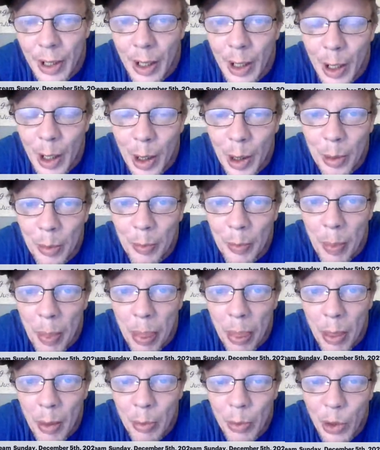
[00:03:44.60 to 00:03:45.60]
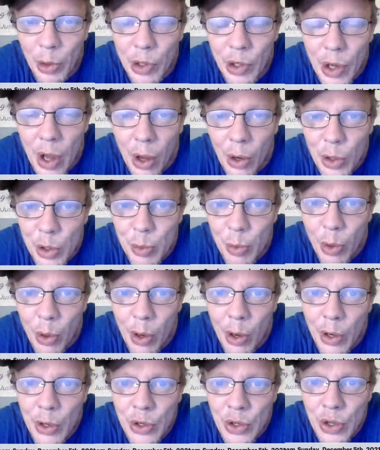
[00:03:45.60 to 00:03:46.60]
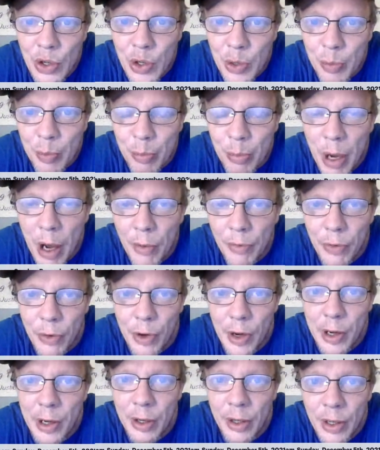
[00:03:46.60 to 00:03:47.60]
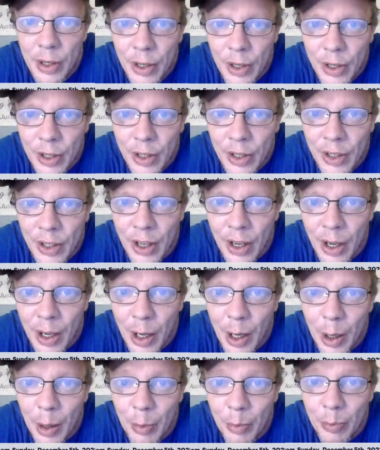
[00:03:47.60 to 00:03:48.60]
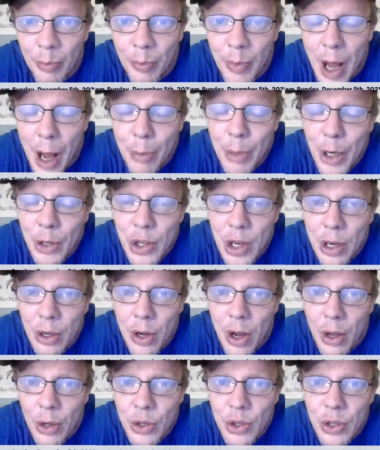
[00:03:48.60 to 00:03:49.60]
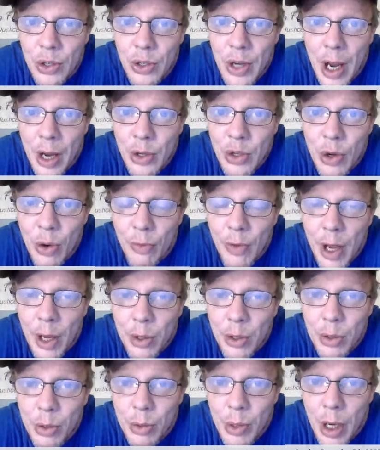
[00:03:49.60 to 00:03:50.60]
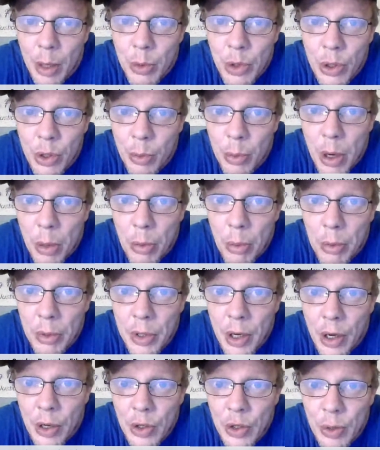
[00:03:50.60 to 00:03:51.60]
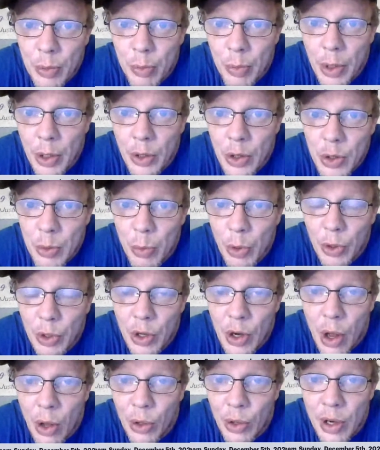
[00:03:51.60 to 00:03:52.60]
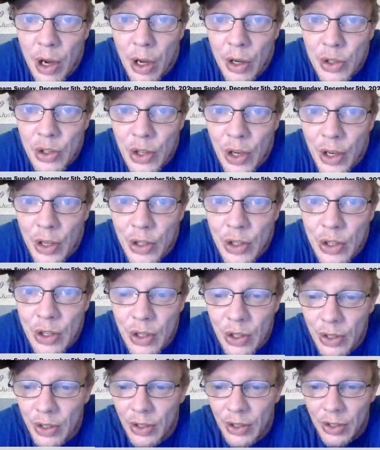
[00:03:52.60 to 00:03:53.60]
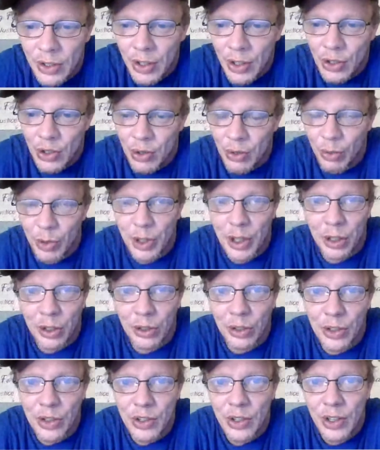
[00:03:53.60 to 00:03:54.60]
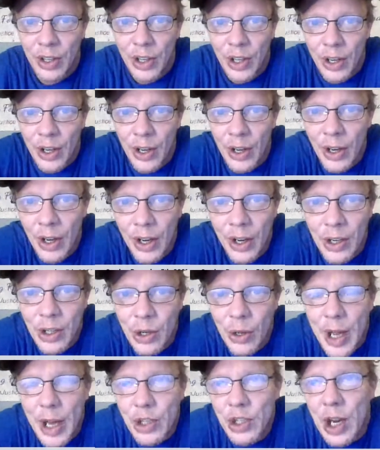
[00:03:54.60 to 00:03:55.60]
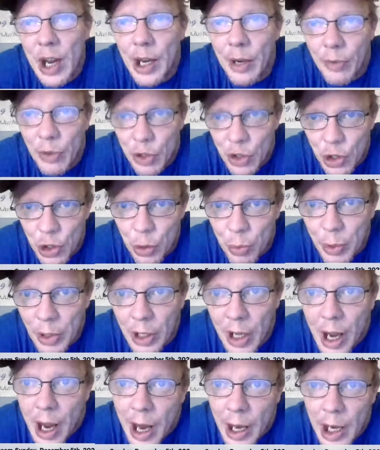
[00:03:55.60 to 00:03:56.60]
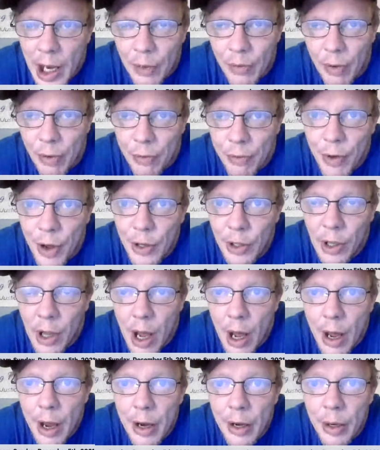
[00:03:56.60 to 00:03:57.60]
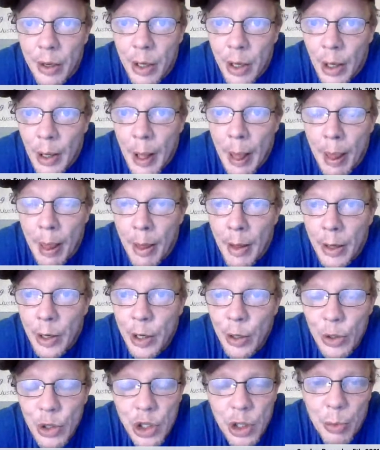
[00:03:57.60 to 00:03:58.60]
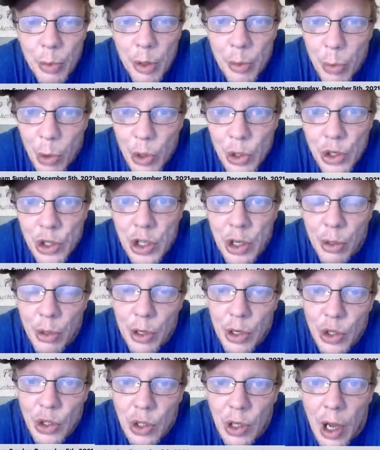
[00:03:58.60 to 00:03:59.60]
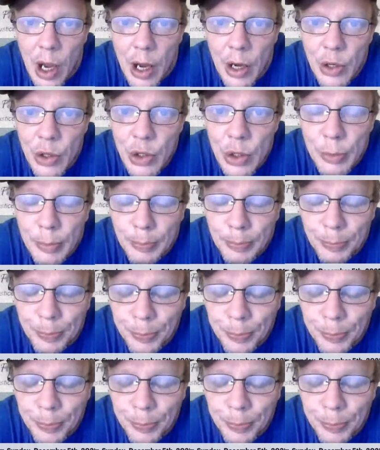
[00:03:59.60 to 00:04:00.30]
The $1 million more is just puffery. I'm not saying college has no value. I'm sure it probably does, but this $1 million nonsense is ridiculous. So that's kind of a stupid lie, kind of a fun lie. Here's some of the more serious lies.